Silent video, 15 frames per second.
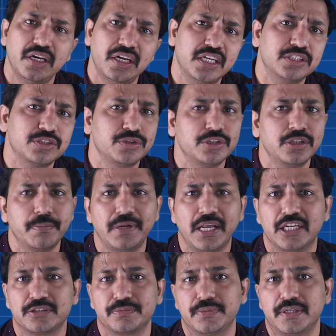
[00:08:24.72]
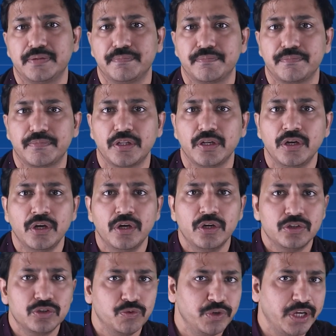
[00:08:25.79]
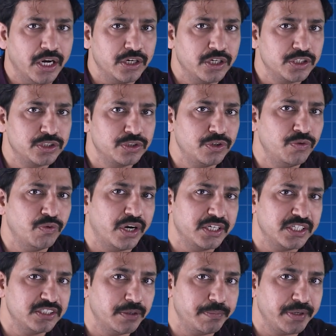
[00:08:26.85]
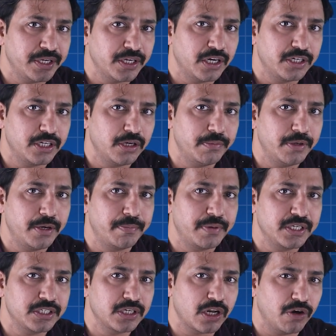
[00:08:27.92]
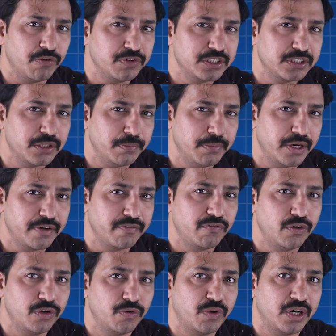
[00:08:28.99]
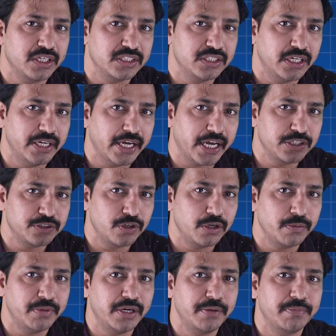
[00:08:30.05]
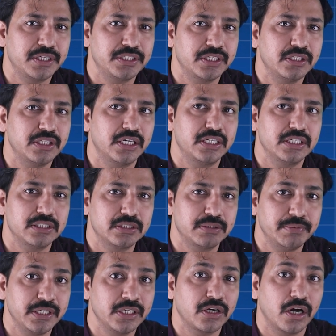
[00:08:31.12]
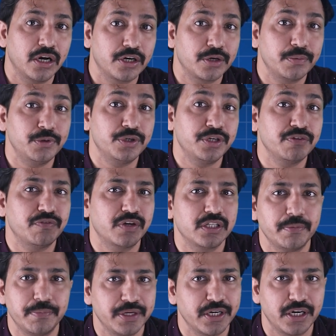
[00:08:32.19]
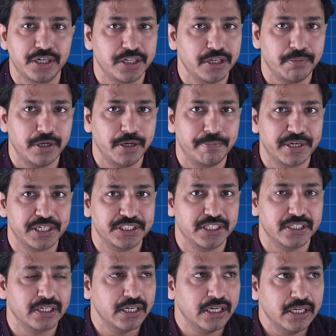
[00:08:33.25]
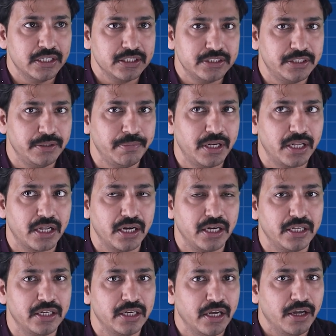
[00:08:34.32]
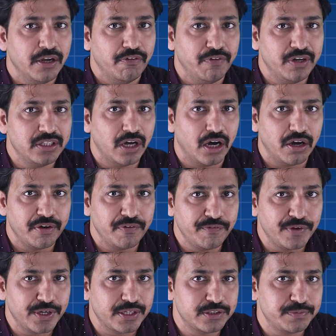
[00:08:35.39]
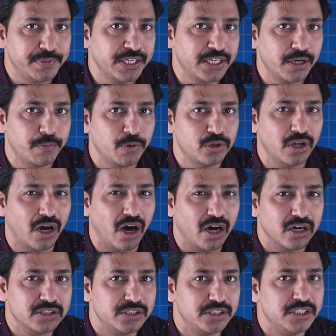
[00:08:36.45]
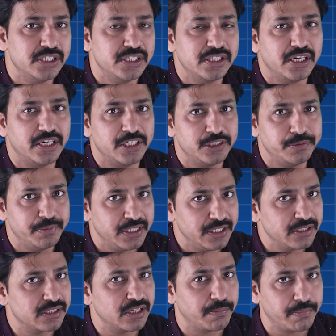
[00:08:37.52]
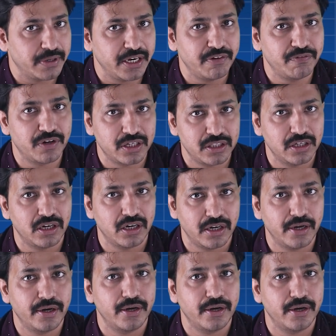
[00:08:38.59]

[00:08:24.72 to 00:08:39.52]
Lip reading: less through the plasma. We understood what is the mean arterial blood pressure, how is the blood flow, what is the diastolic blood pressure that is been contributing for the mean arterial blood pressure. Similarly, when we speak about the oxygen that is being supplied for the